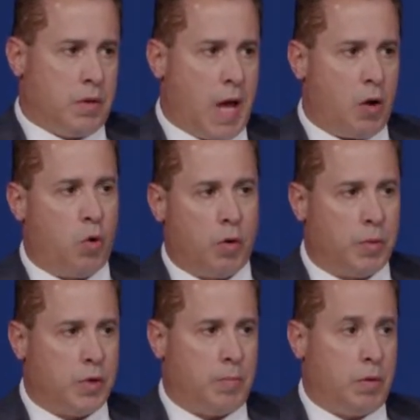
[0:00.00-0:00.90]
Not a horrible
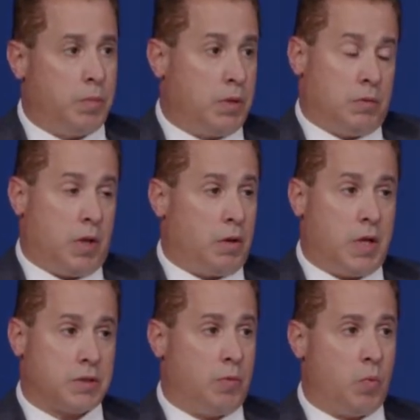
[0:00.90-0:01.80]
number, but
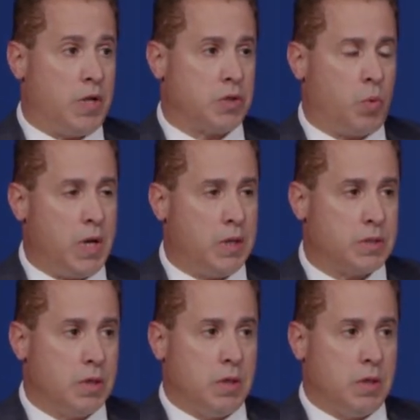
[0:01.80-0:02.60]
nonetheless, no one wants a raise.